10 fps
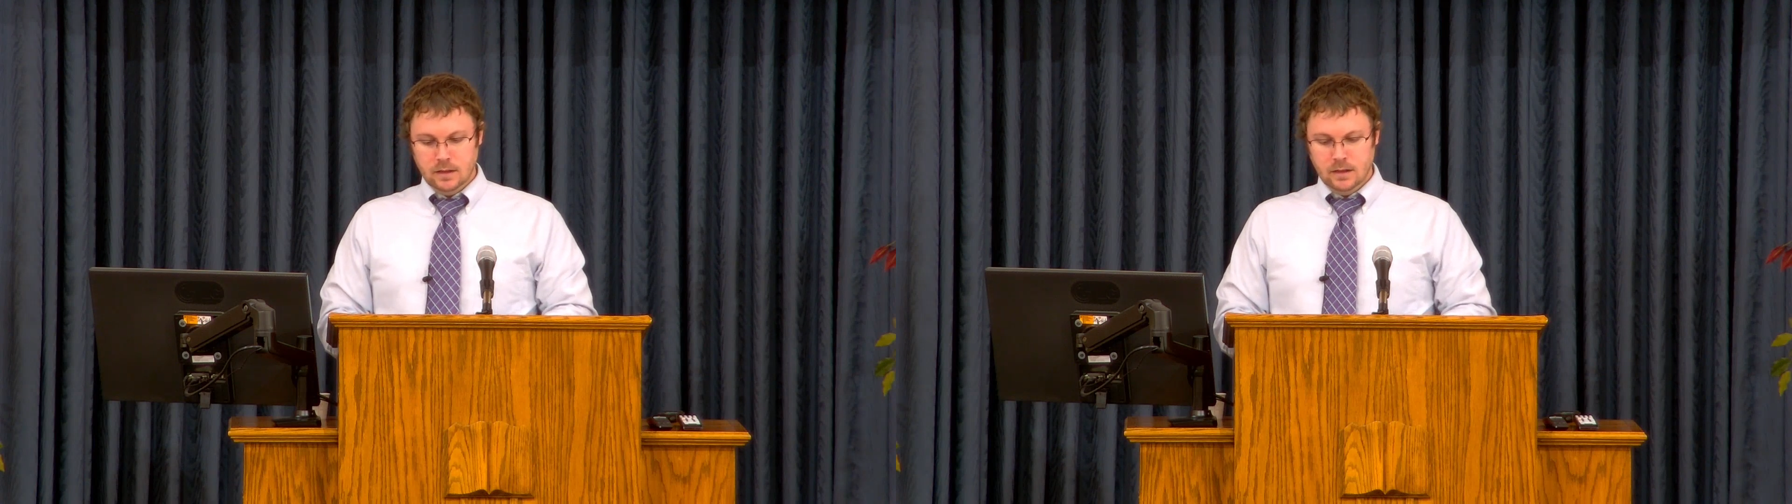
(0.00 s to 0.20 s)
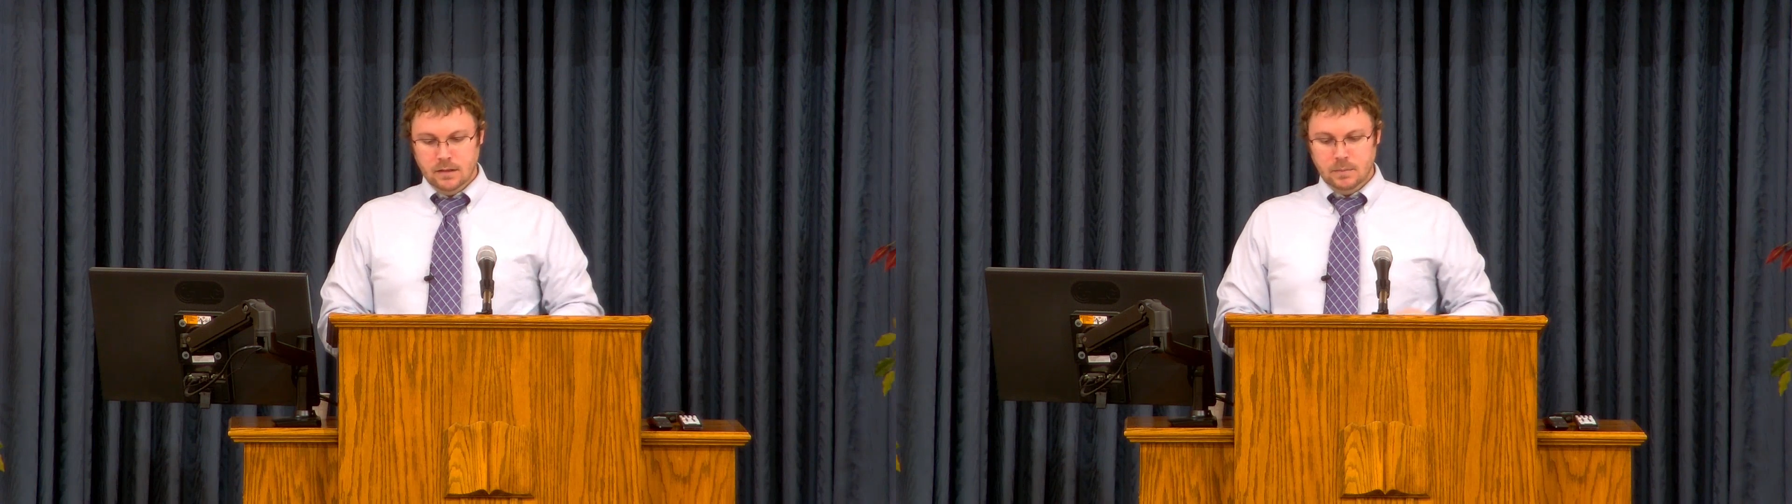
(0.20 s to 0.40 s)

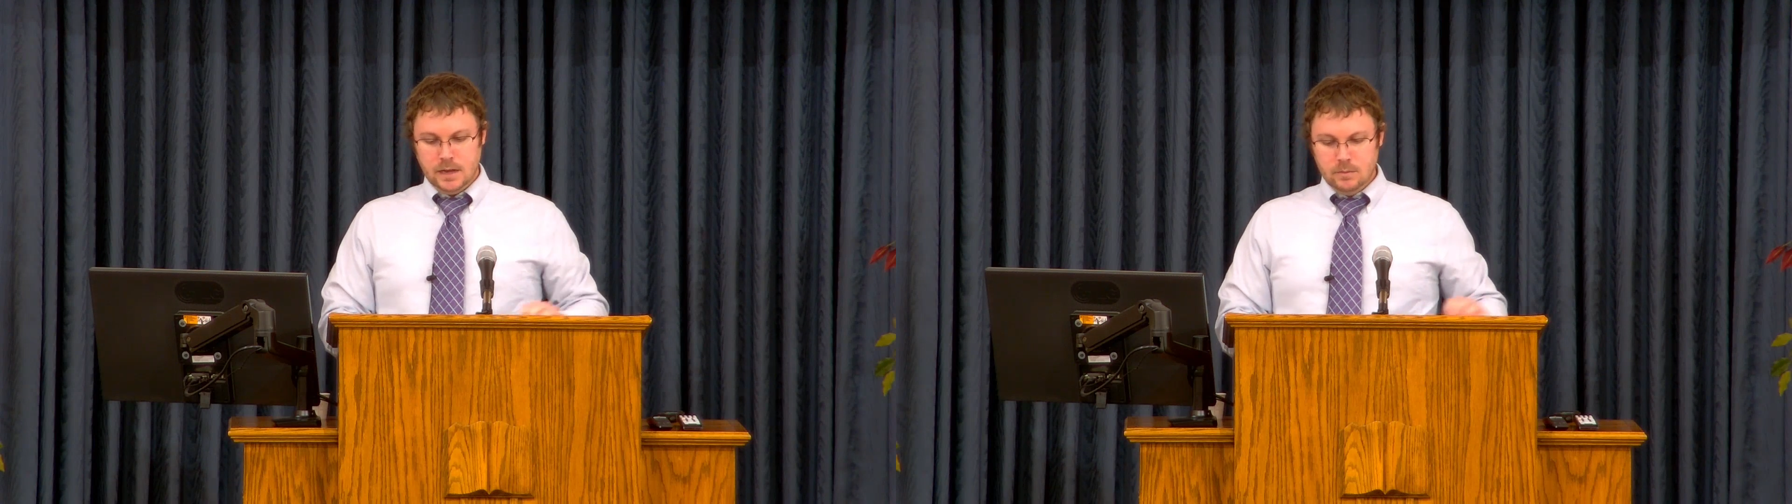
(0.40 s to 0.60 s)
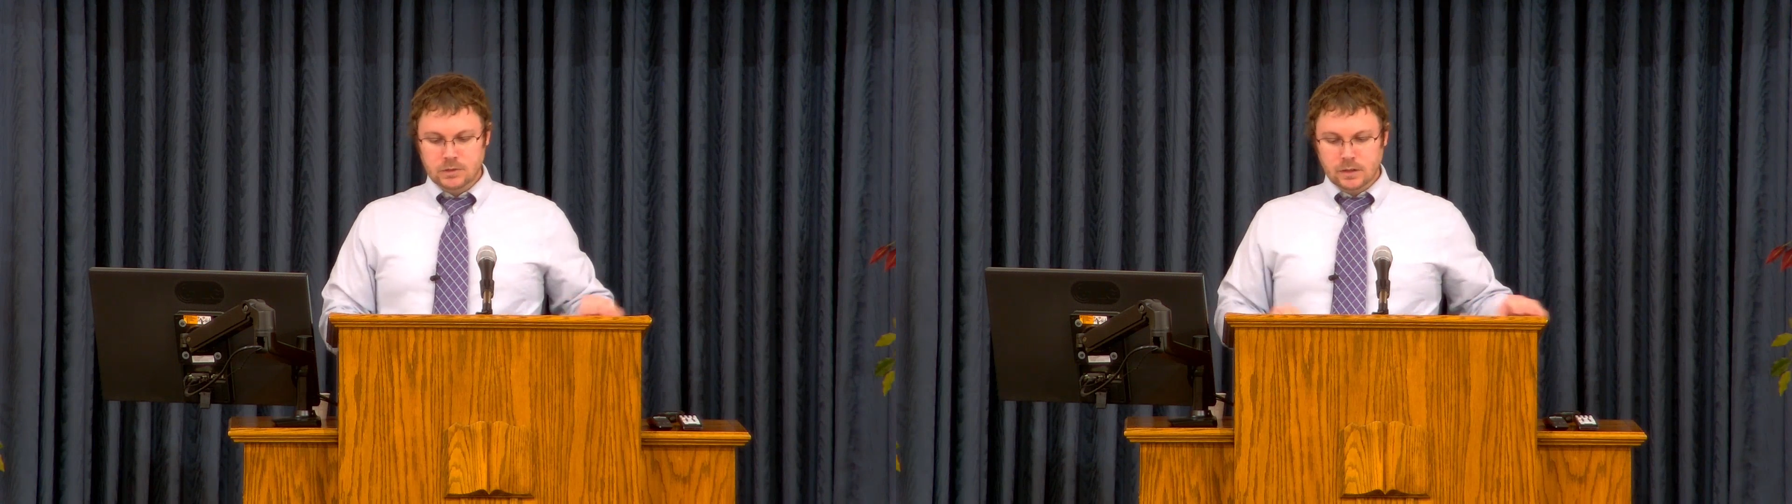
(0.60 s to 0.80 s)
but
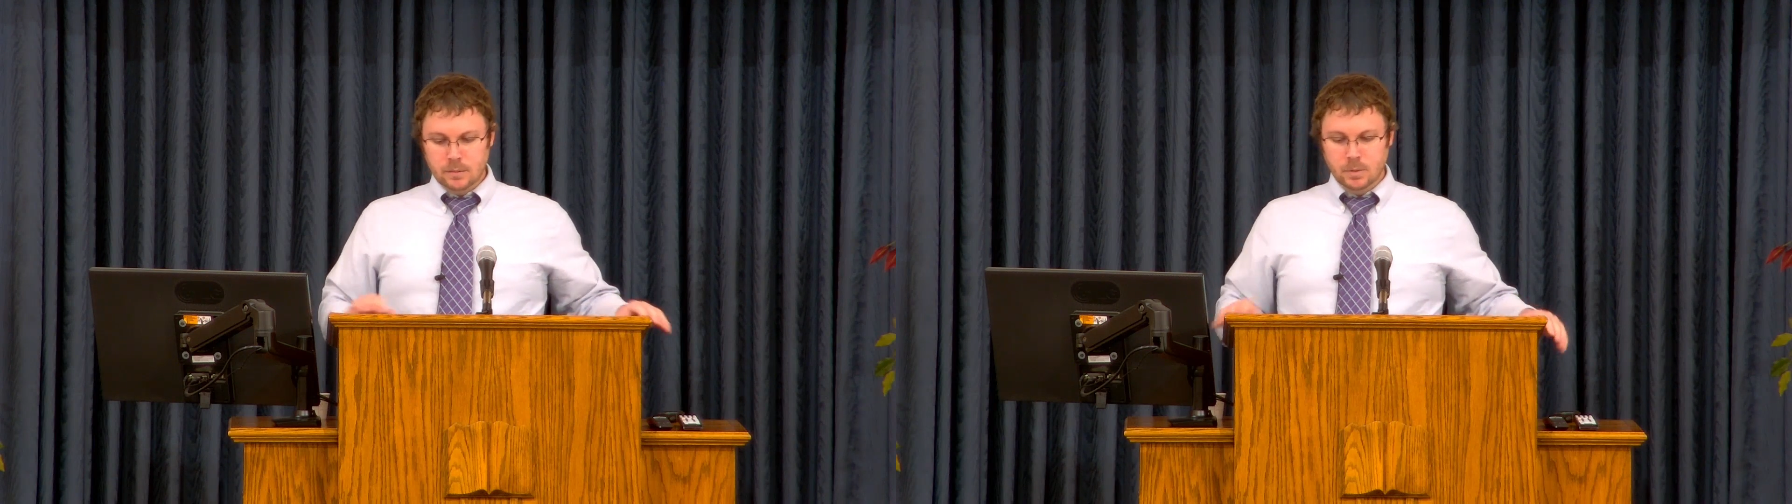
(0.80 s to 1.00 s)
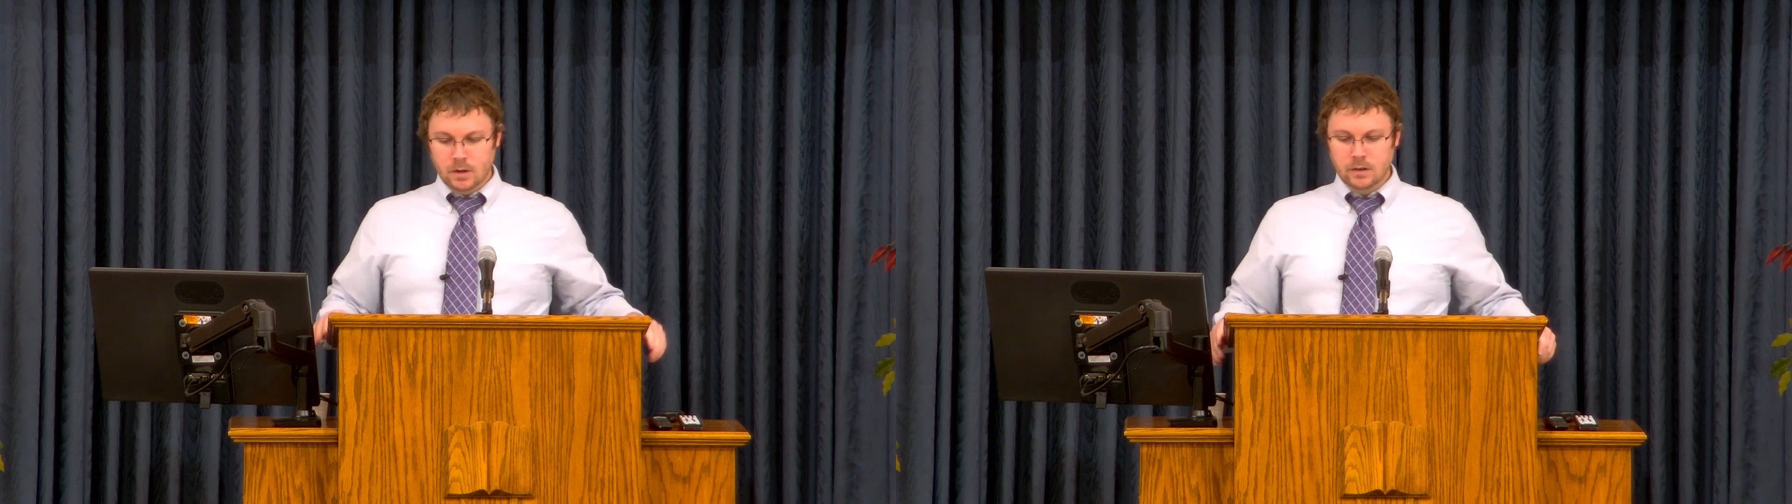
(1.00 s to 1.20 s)
he was going to
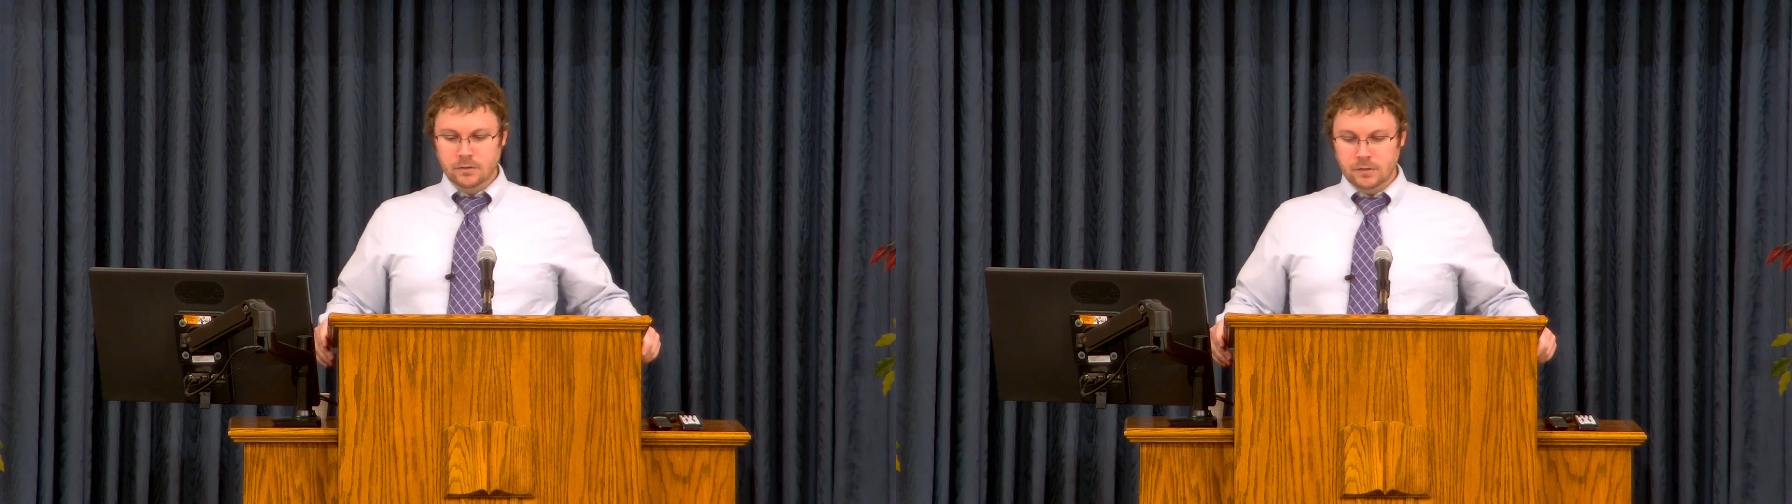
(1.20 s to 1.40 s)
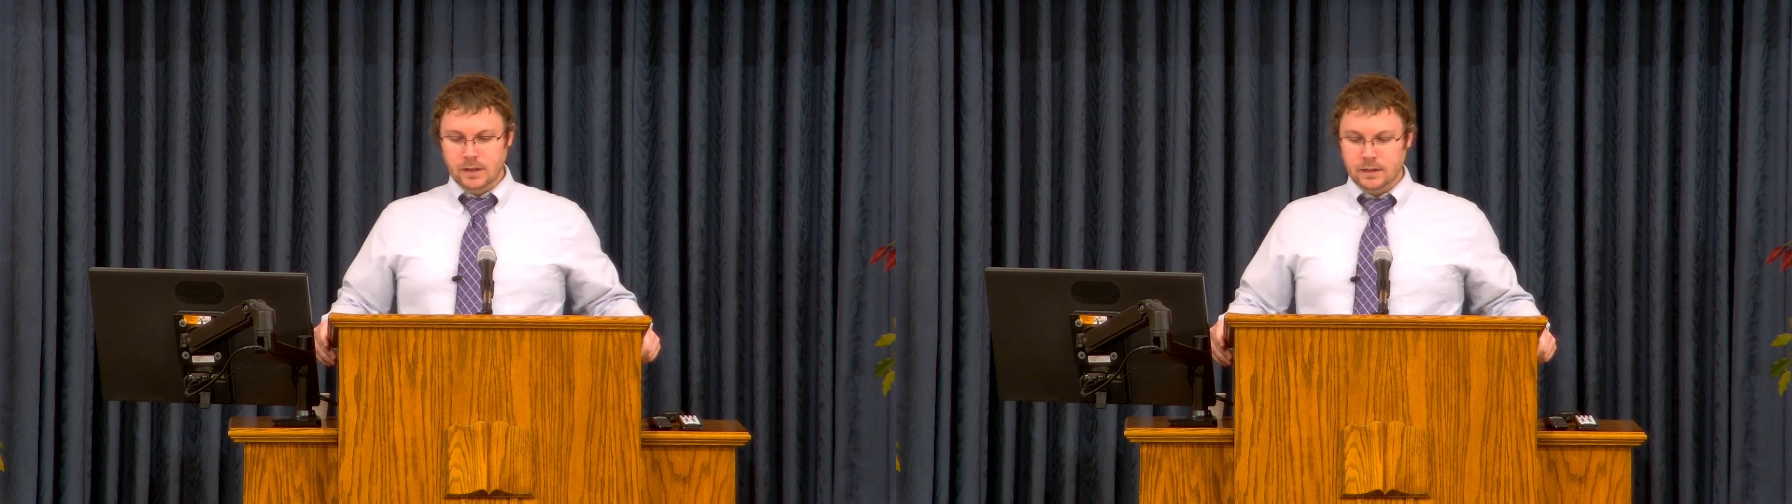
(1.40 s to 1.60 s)
put on
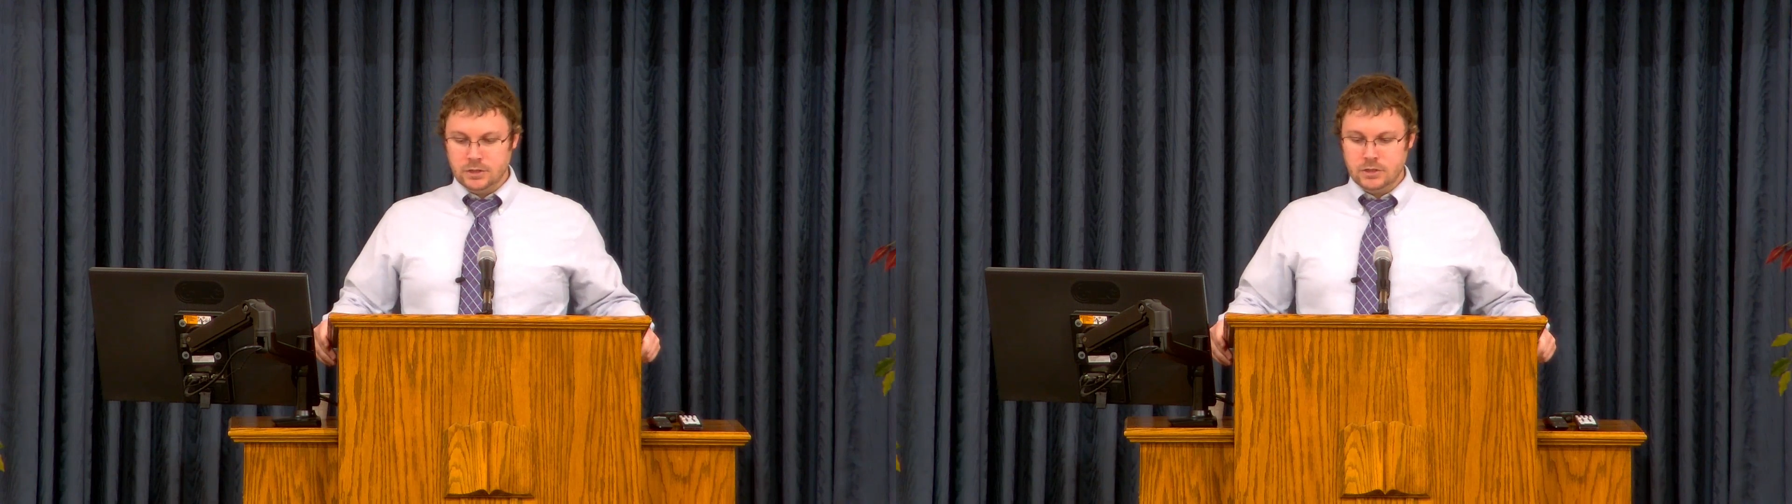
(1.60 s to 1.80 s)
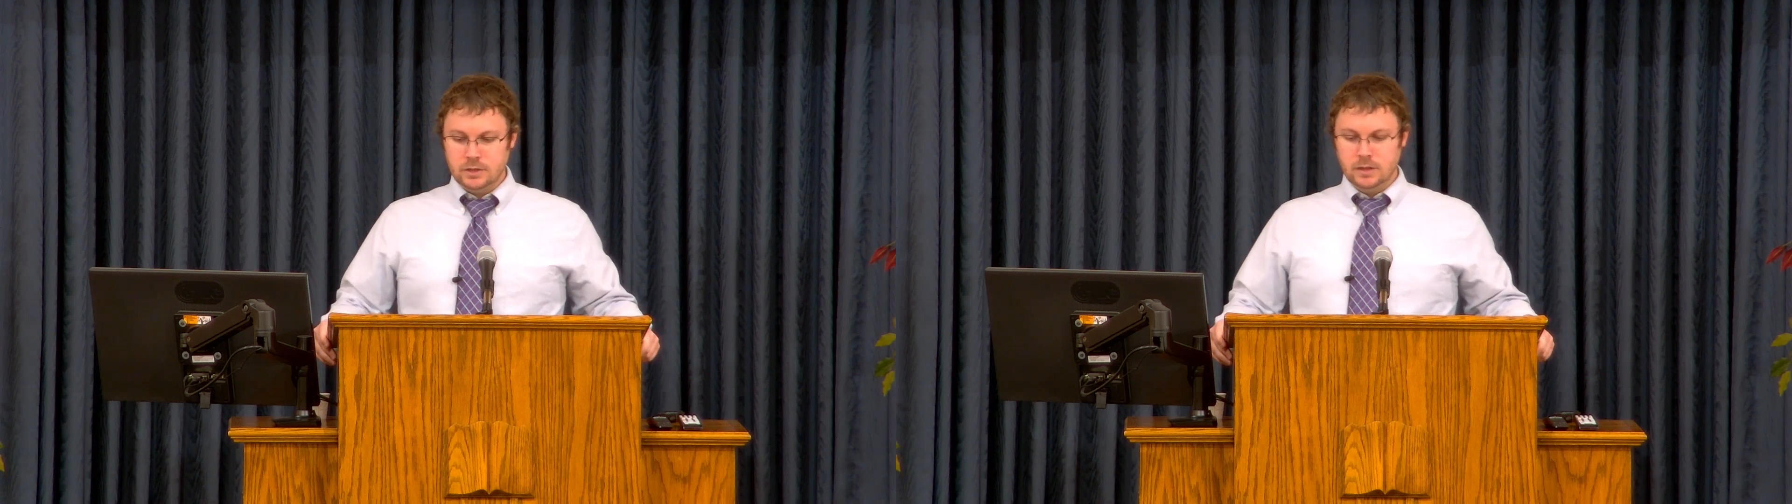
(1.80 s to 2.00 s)

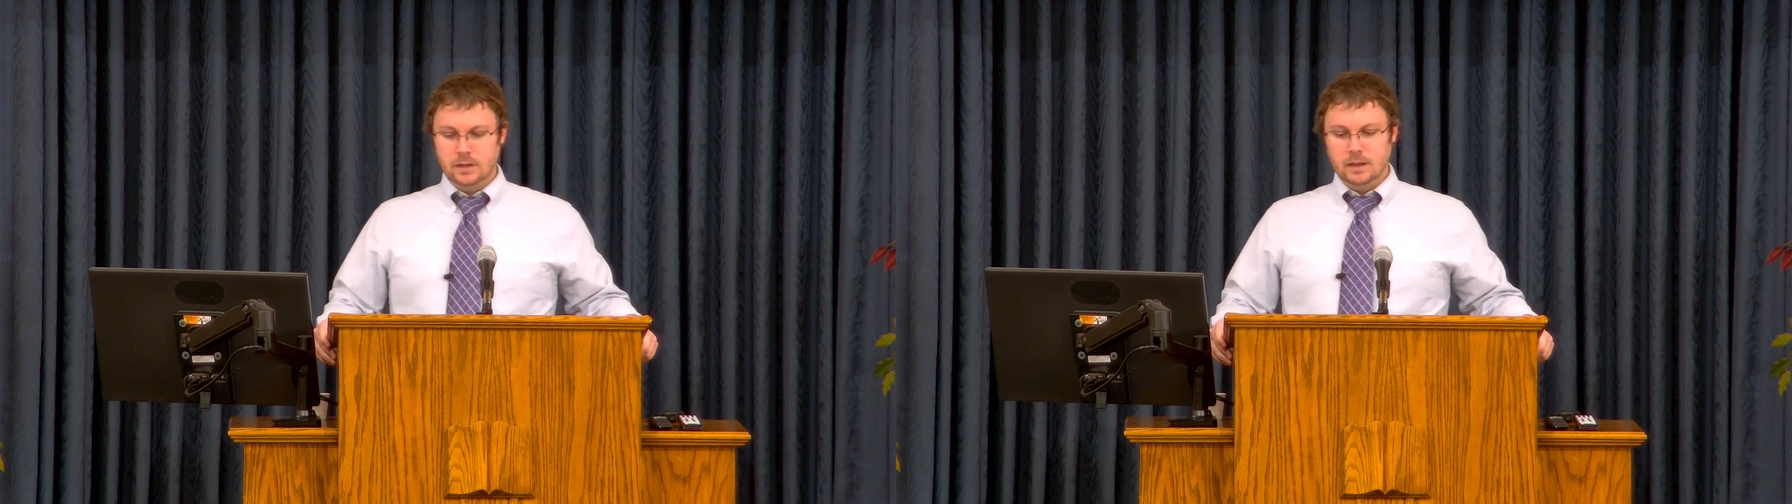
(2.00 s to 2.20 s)
flesh,